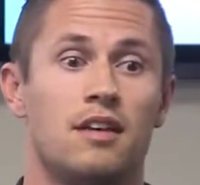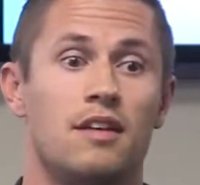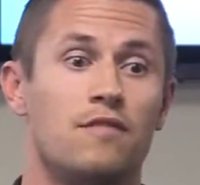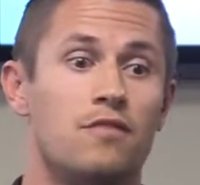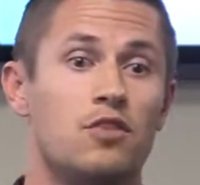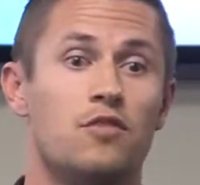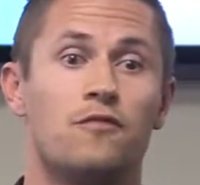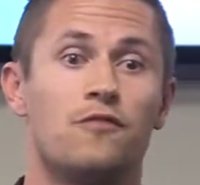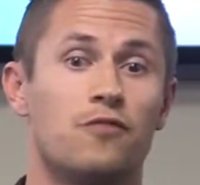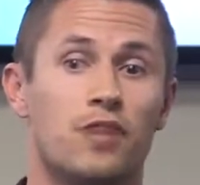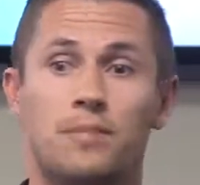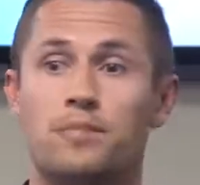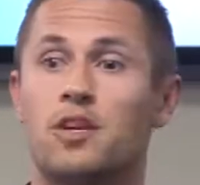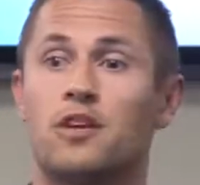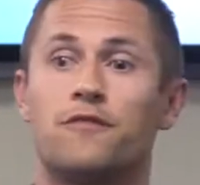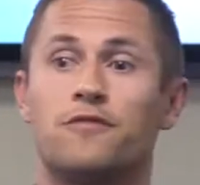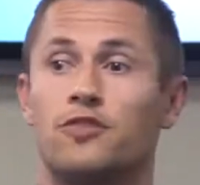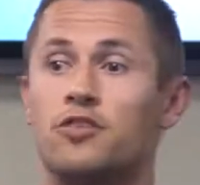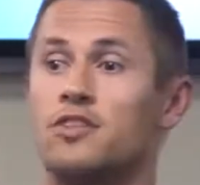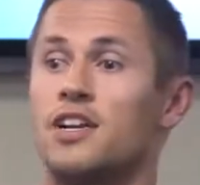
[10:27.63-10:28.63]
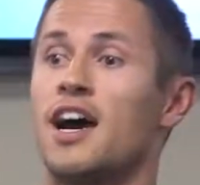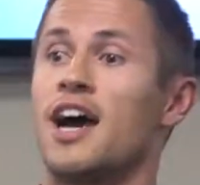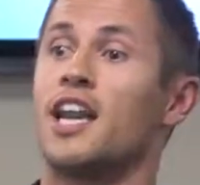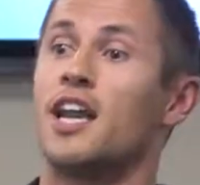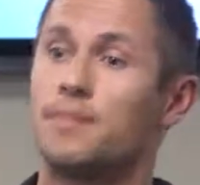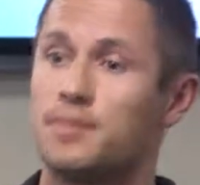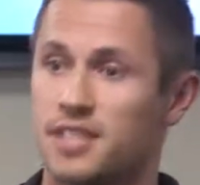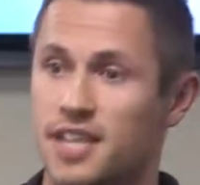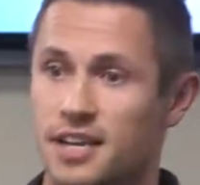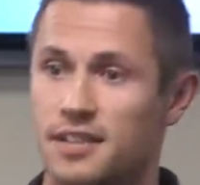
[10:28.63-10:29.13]
If you flip their food guide
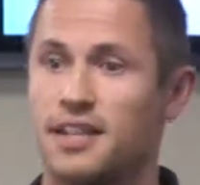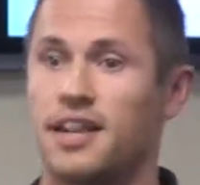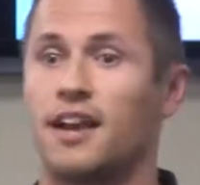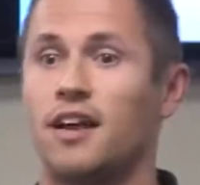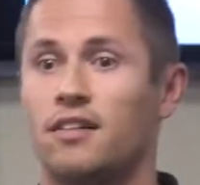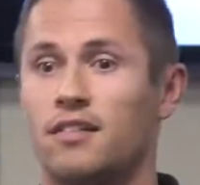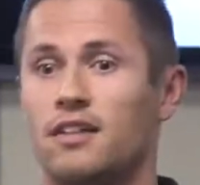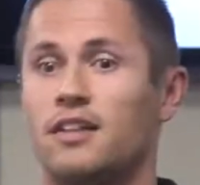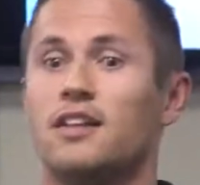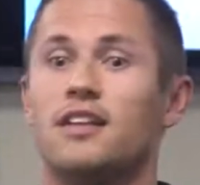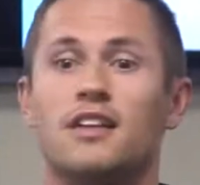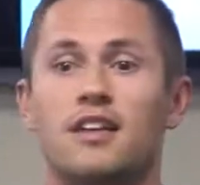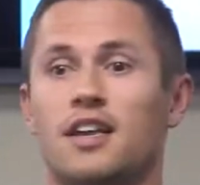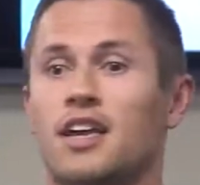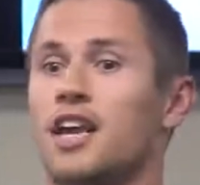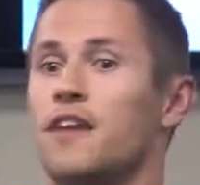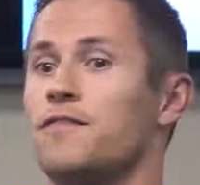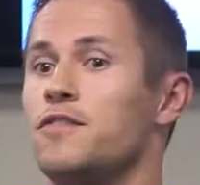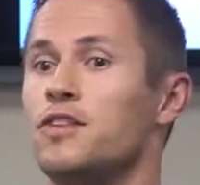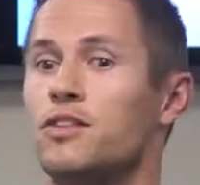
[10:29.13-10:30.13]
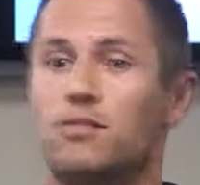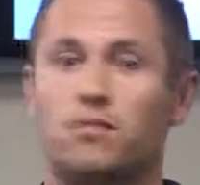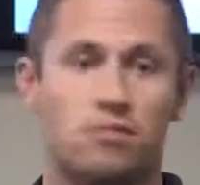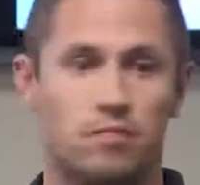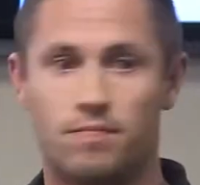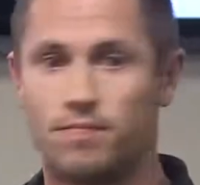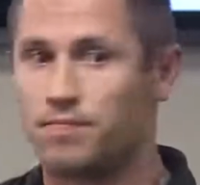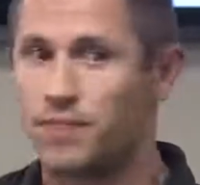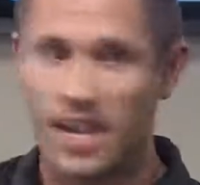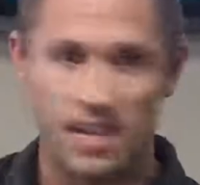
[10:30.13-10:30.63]
upside down, if you
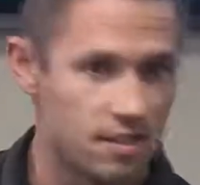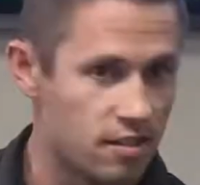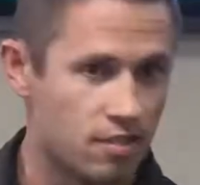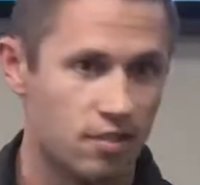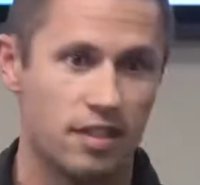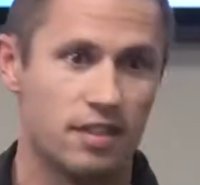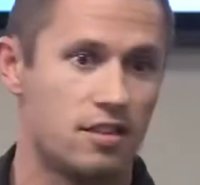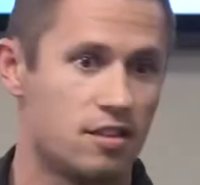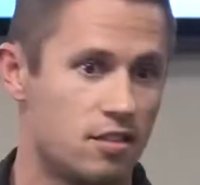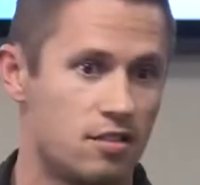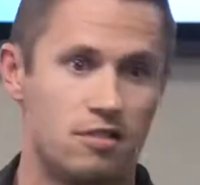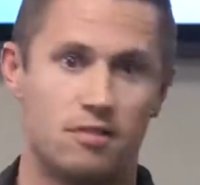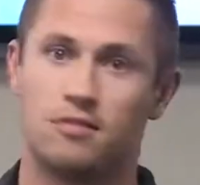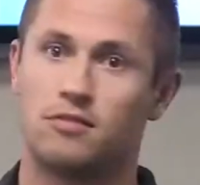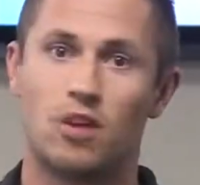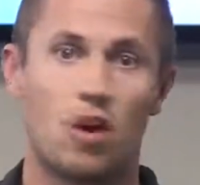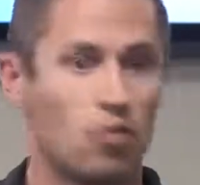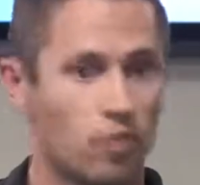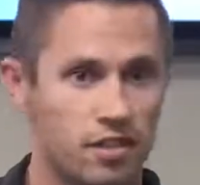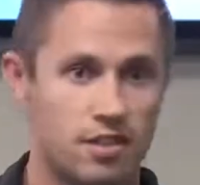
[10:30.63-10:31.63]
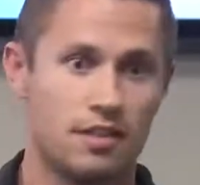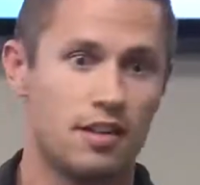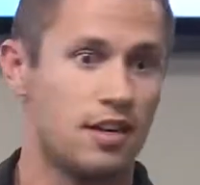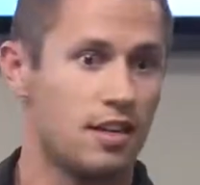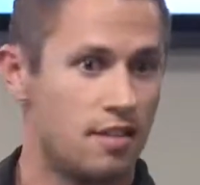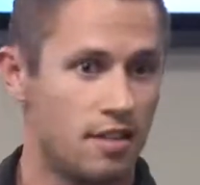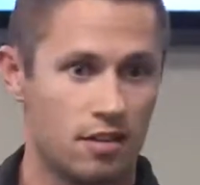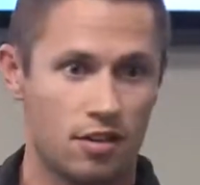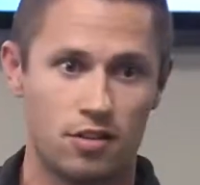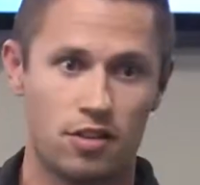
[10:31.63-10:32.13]
basically just don't listen to
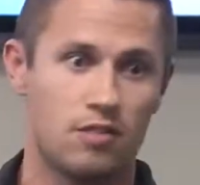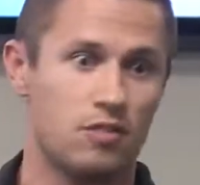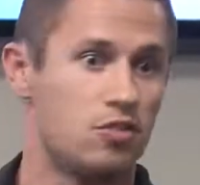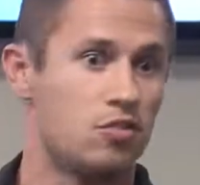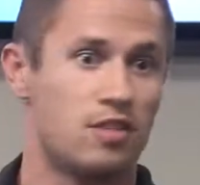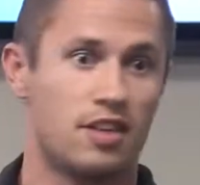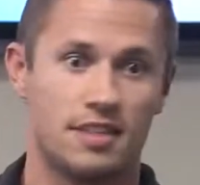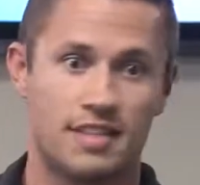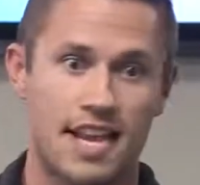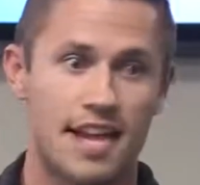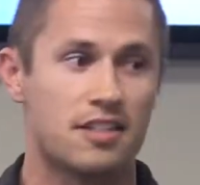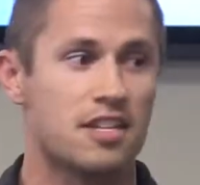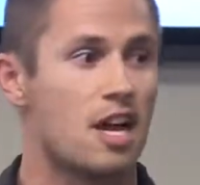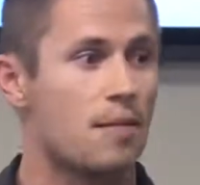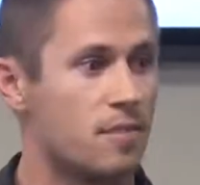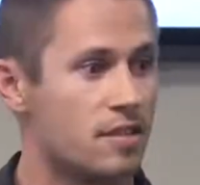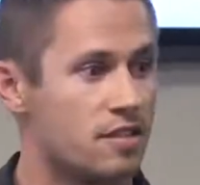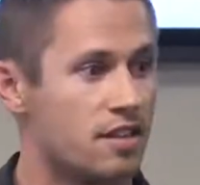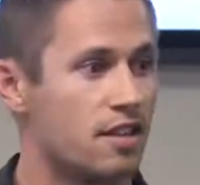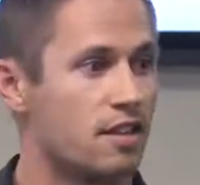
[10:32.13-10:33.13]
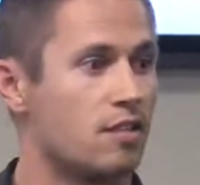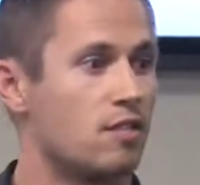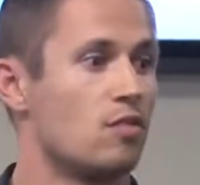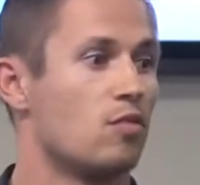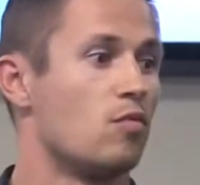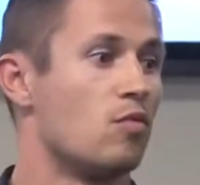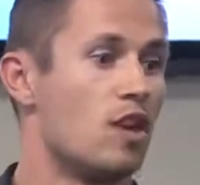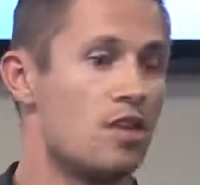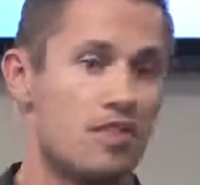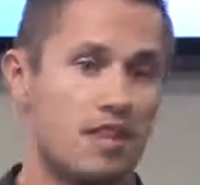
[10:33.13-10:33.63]
anything they do and do the exact opposite,
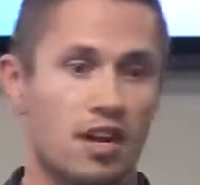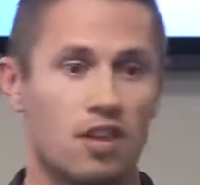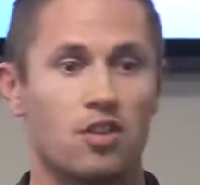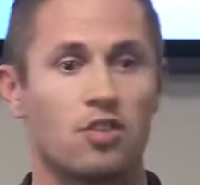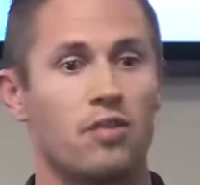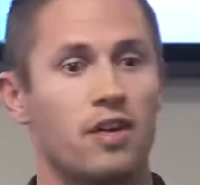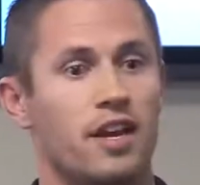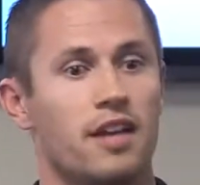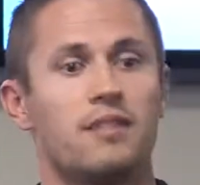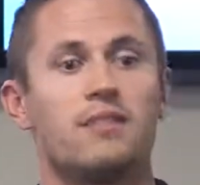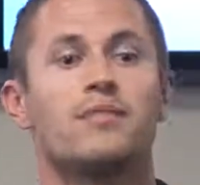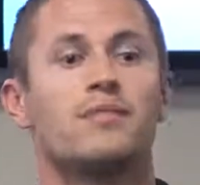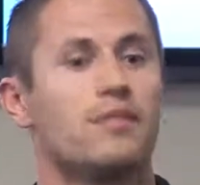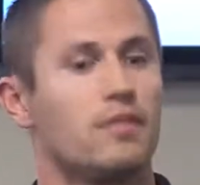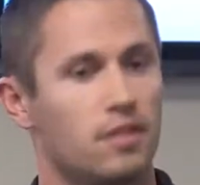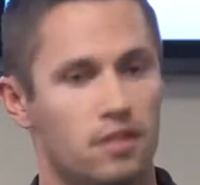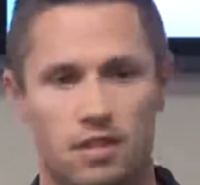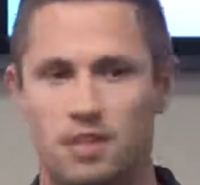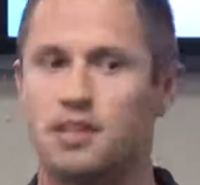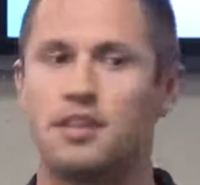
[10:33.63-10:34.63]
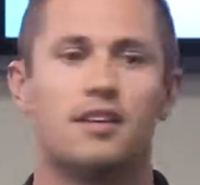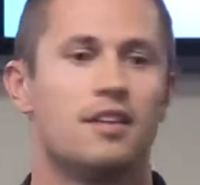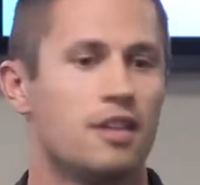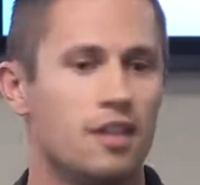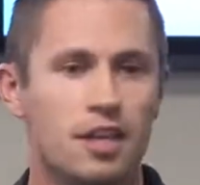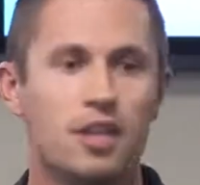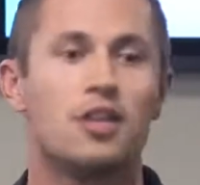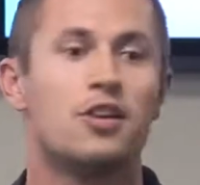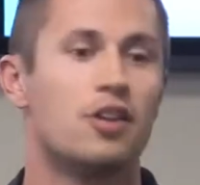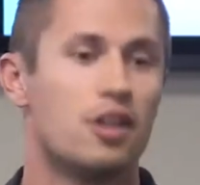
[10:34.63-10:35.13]
run the other way, you're
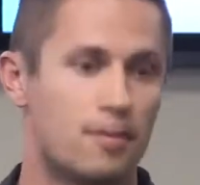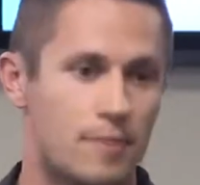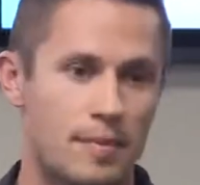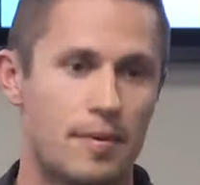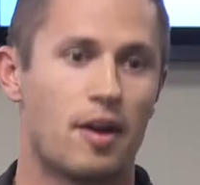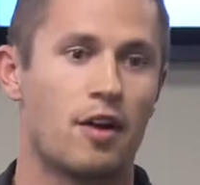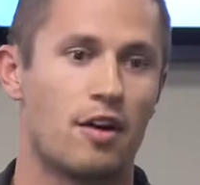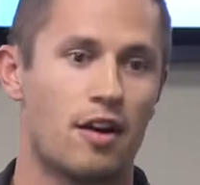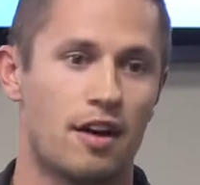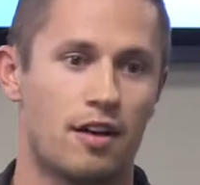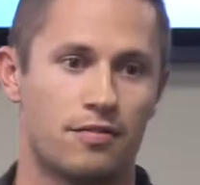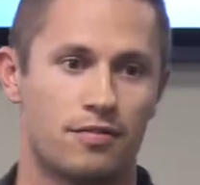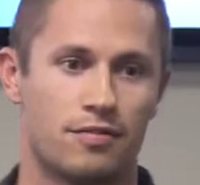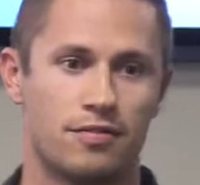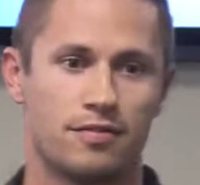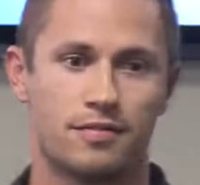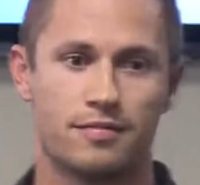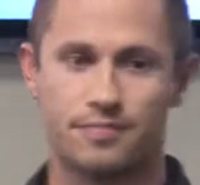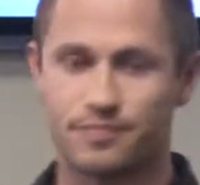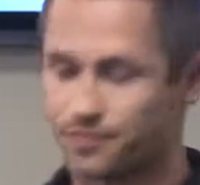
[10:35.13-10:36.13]
going to be better off.